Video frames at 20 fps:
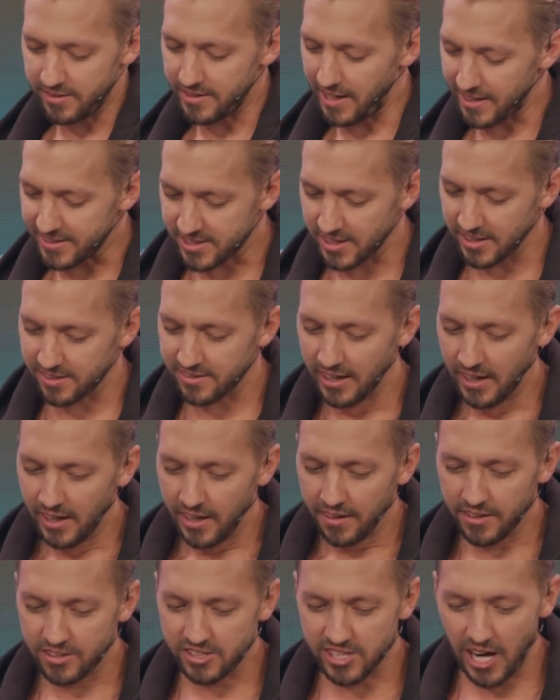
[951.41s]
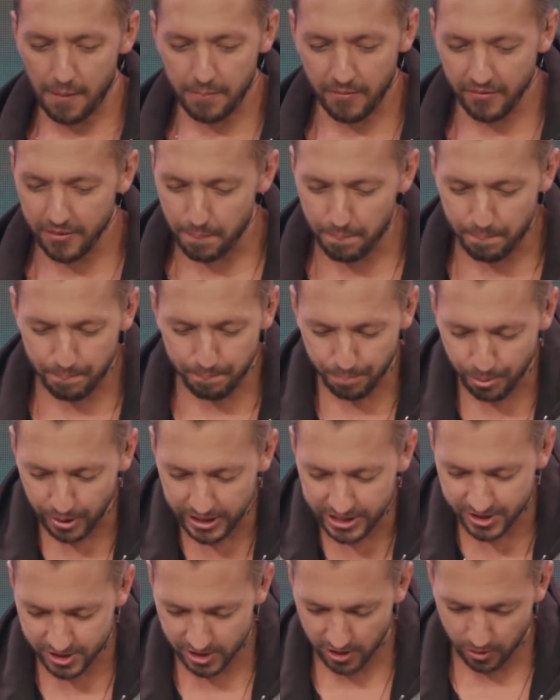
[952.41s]
It's not just the job of the
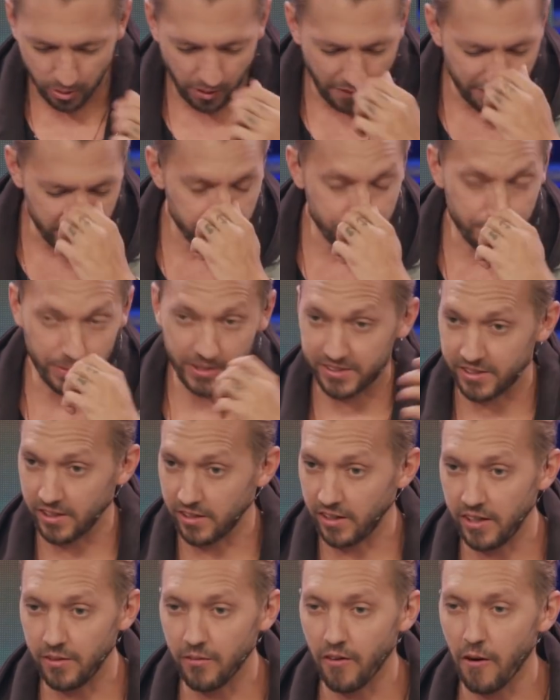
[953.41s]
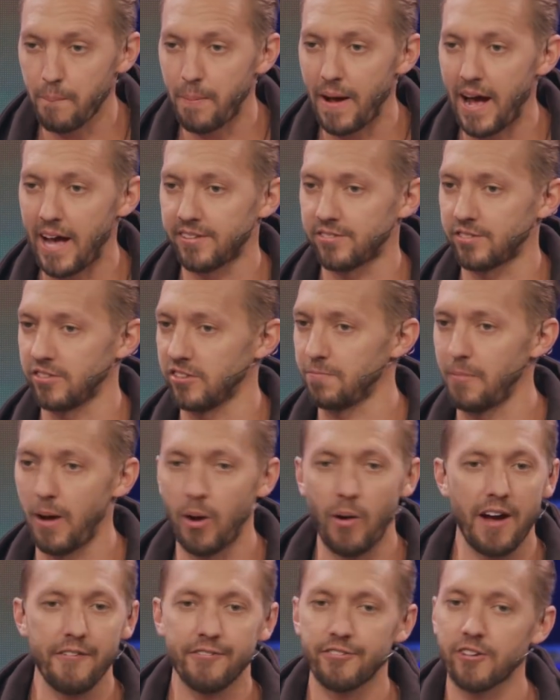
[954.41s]
preacher, whoever's preaching, any of our pastors, my
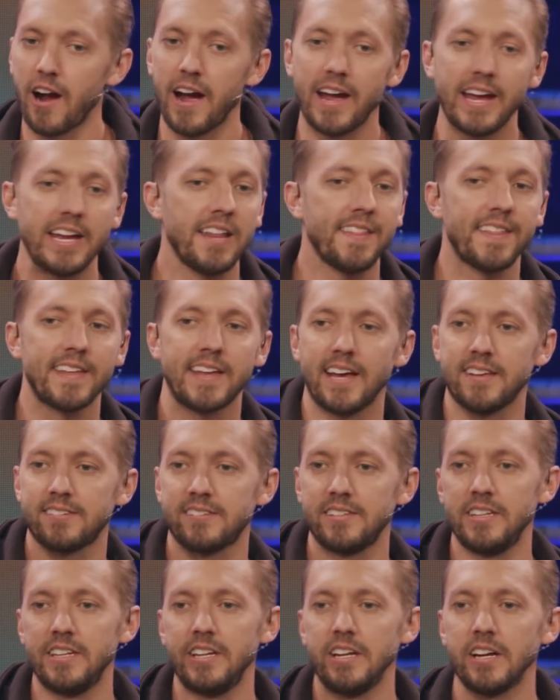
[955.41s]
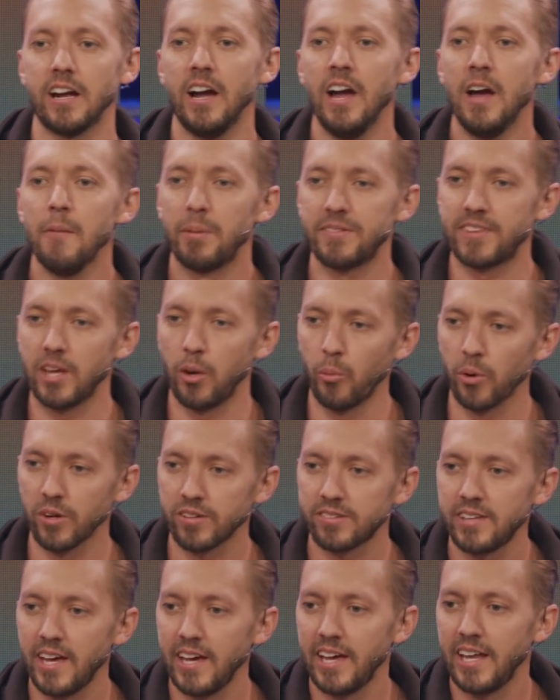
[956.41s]
wife or I, any of the guests in here, but that we're
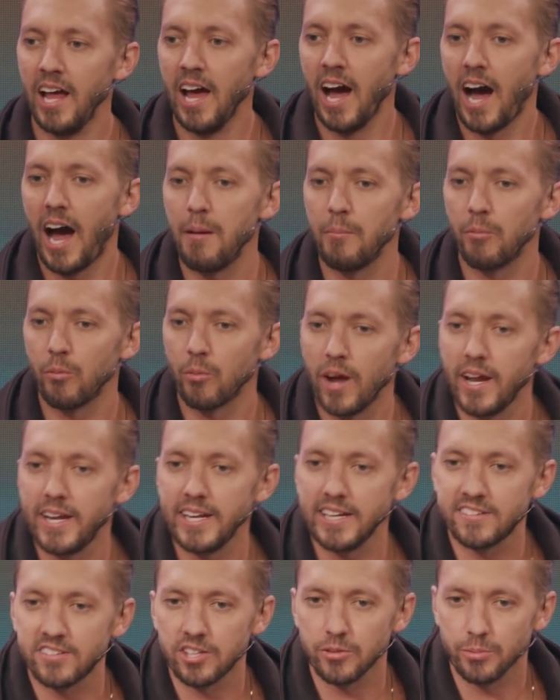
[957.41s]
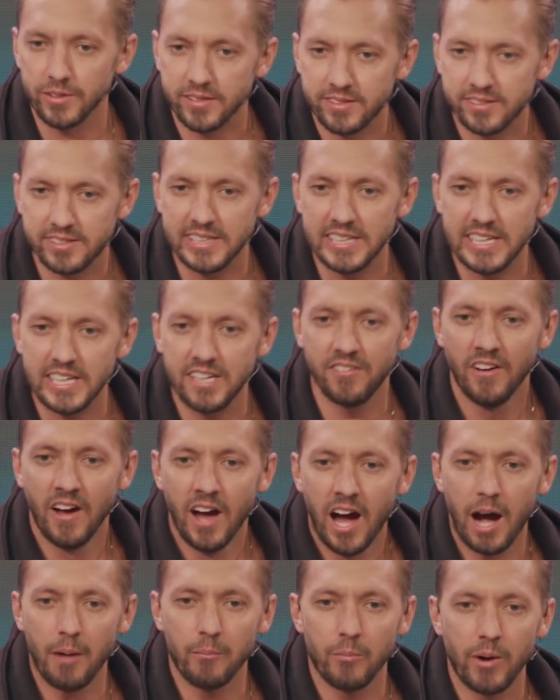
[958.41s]
saying, I'm ready to receive,
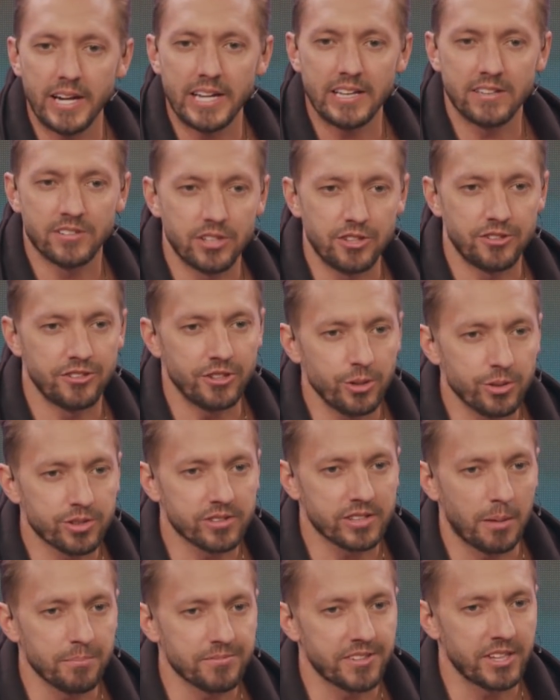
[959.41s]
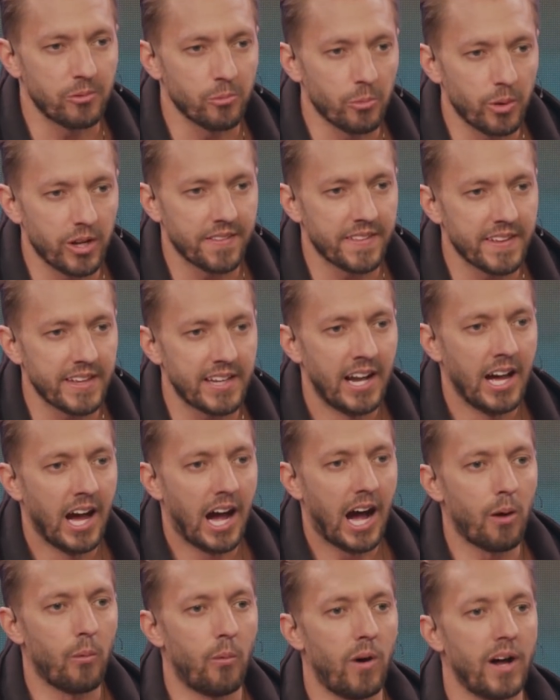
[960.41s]
I'm ready to do something with it,
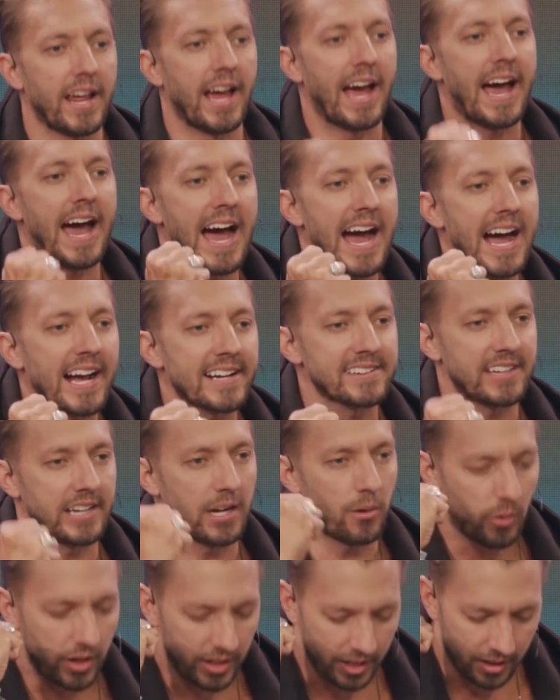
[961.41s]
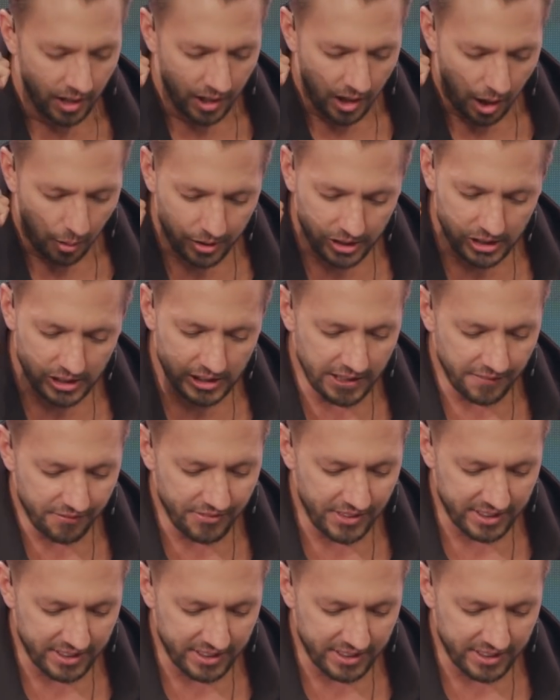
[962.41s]
I wanna act and I wanna, I wanna live